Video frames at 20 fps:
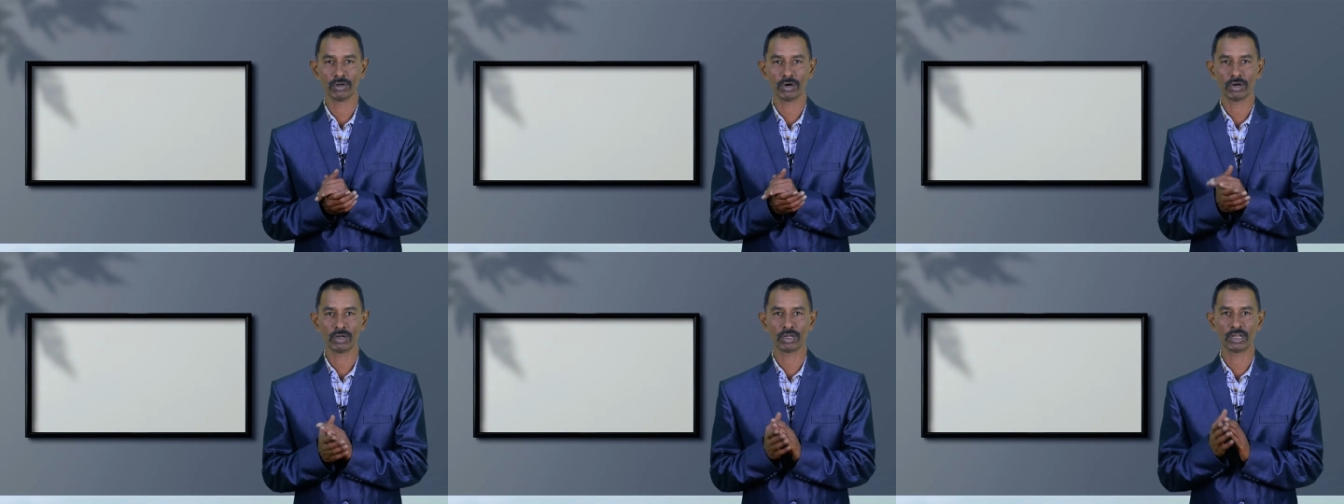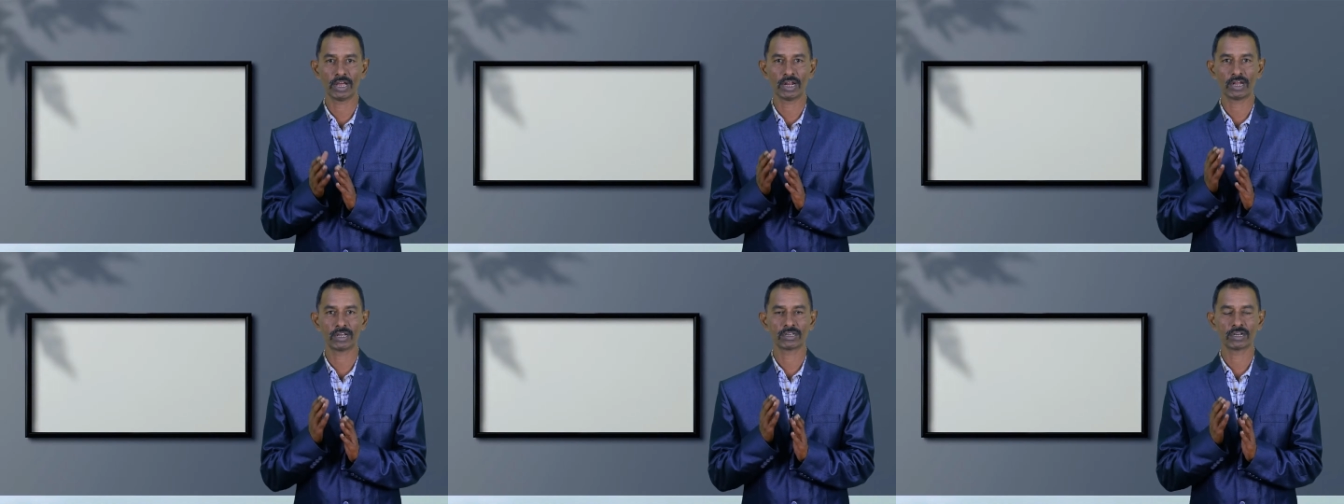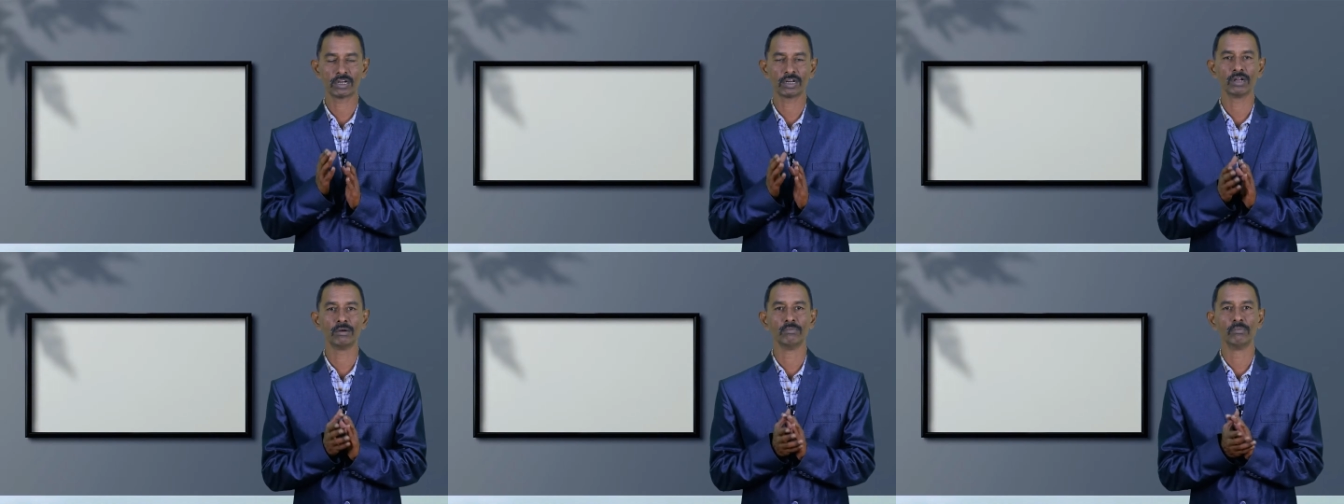or there are
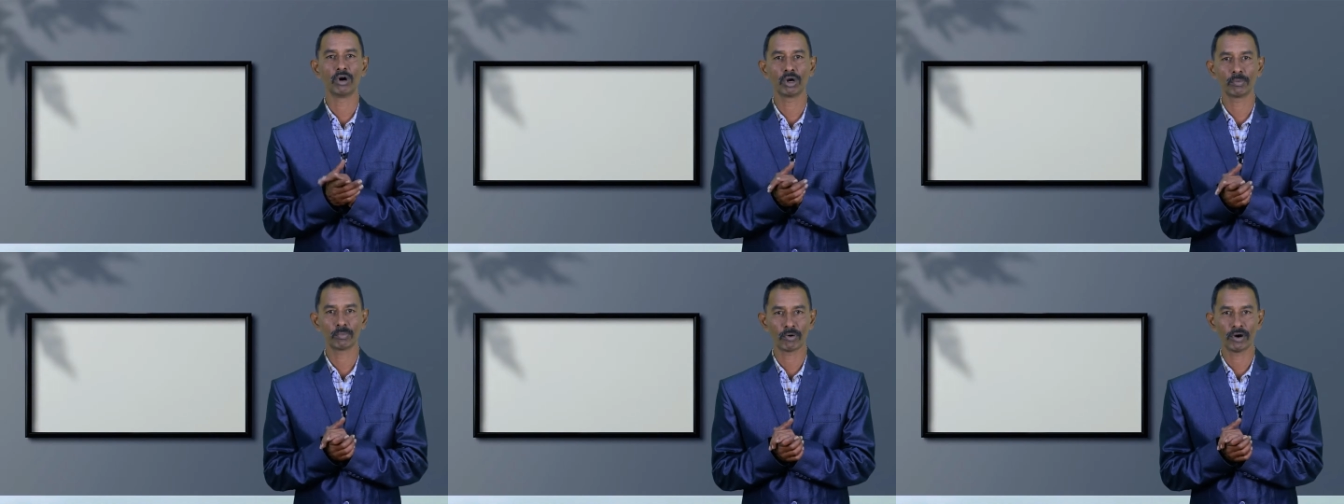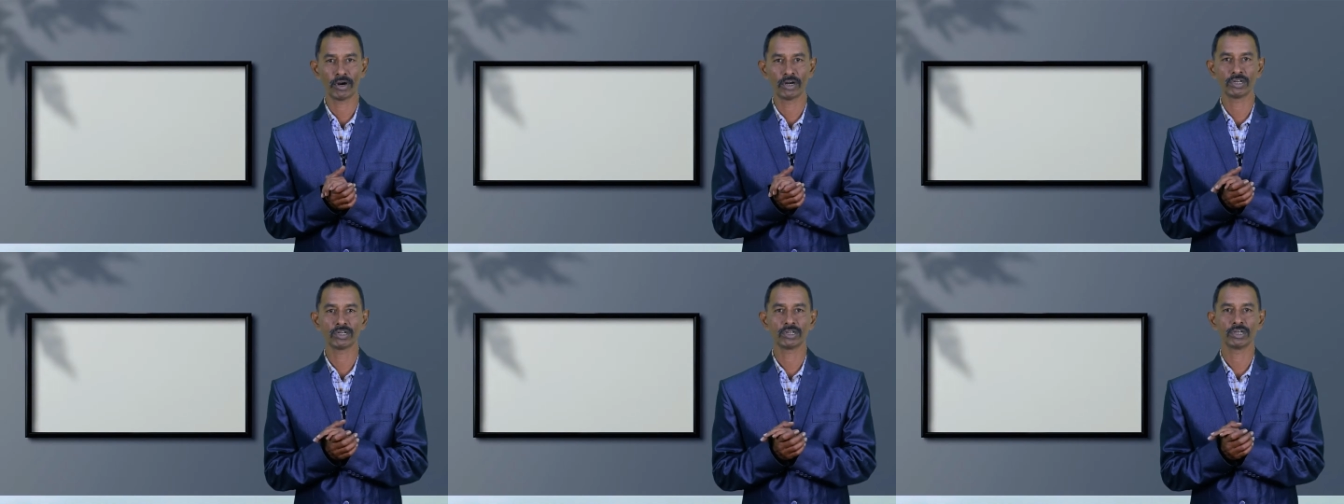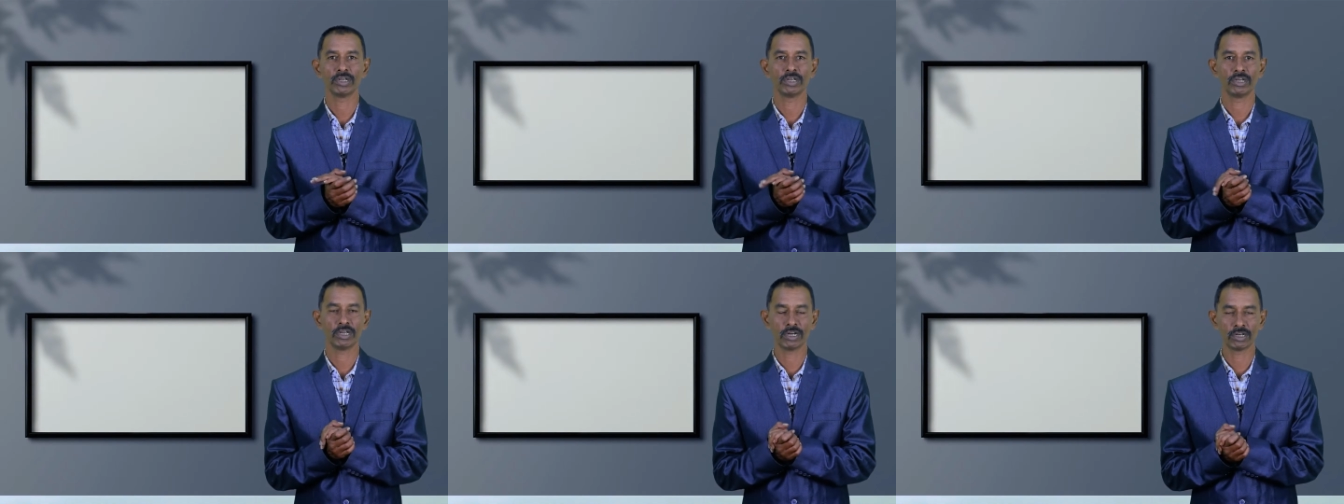certain more points
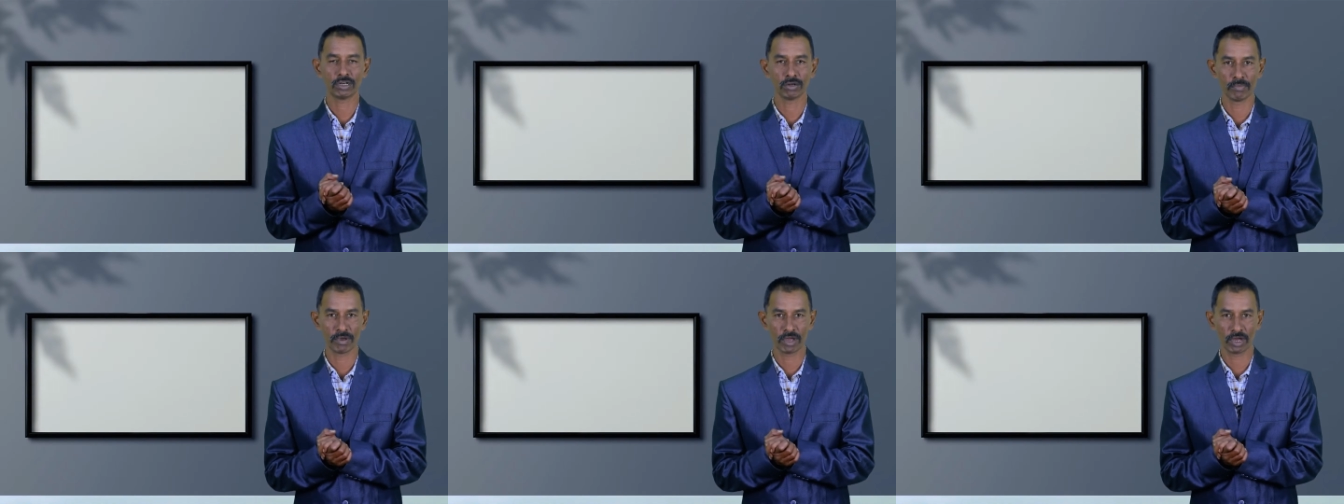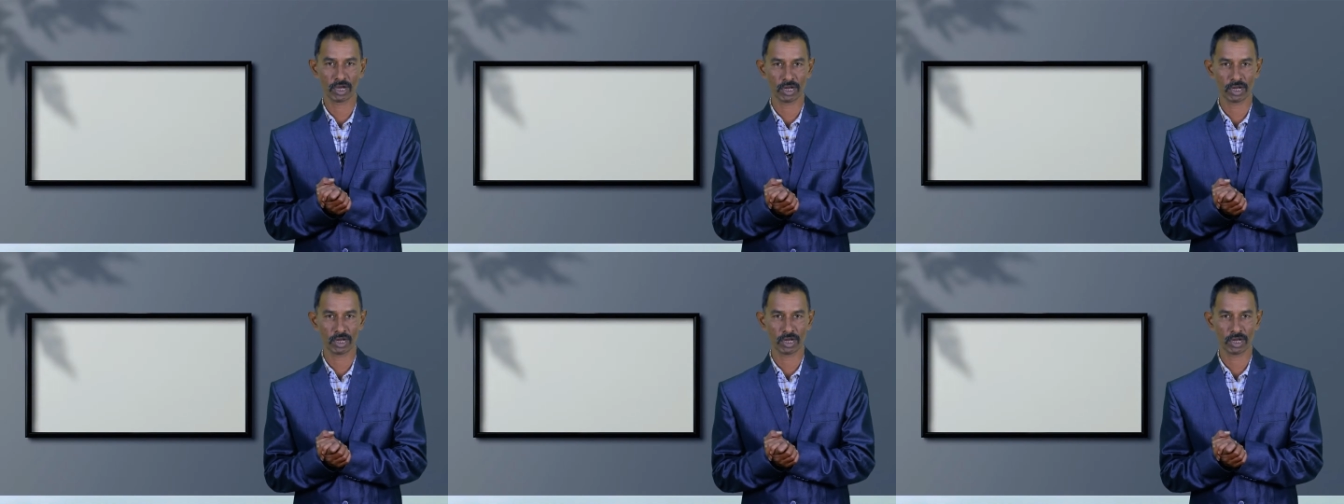yet to be